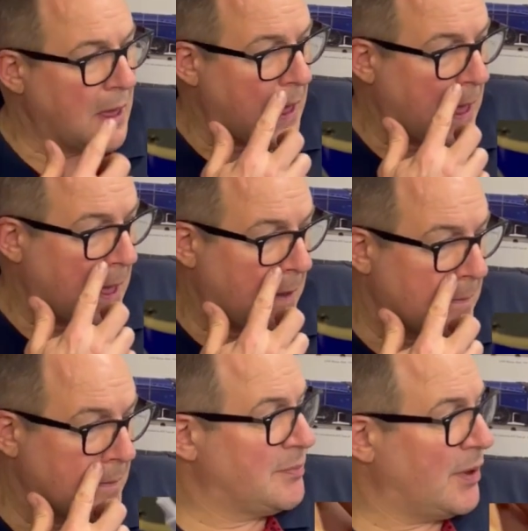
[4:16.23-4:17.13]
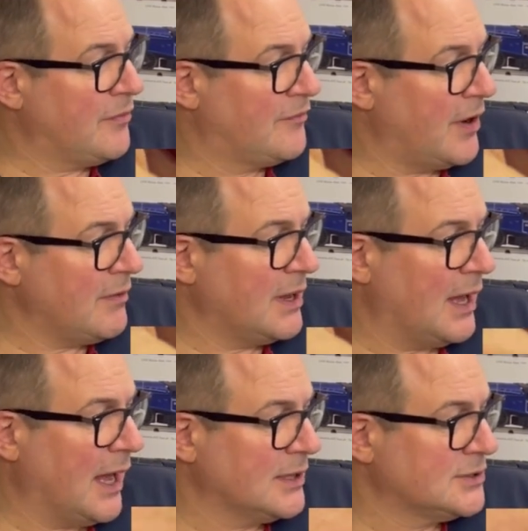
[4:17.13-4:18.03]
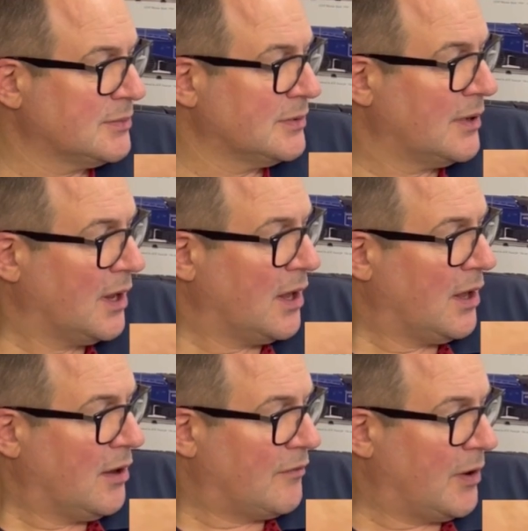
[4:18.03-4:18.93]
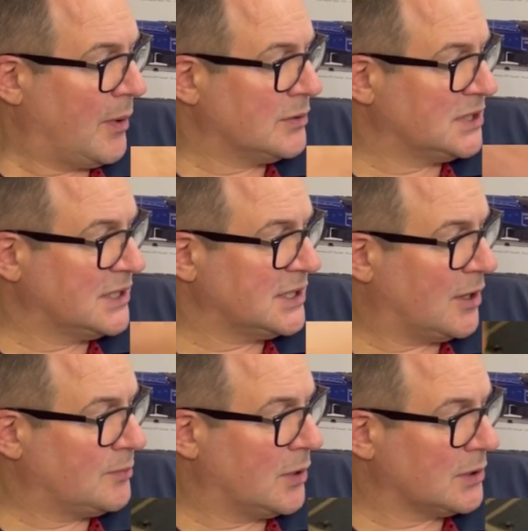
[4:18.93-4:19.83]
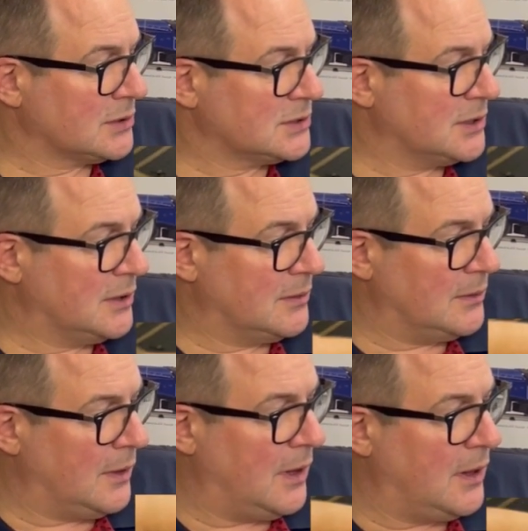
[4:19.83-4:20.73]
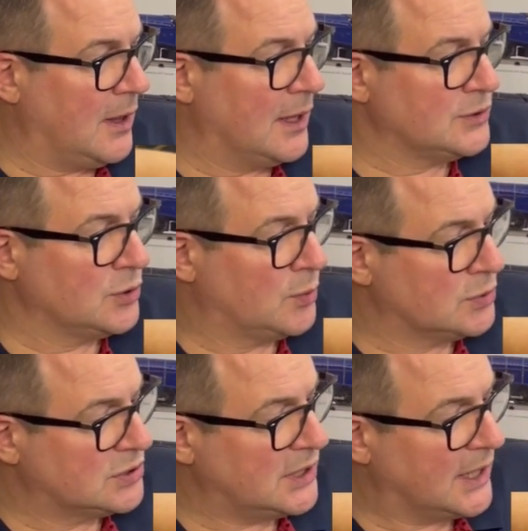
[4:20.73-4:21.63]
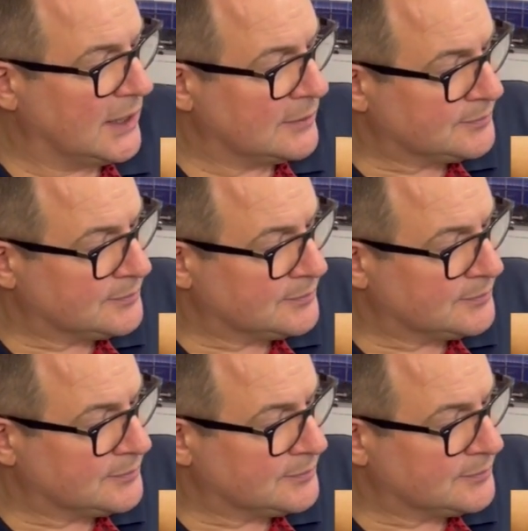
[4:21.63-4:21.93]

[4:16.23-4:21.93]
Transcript: Both very handsome, very well detailed models, as you will see.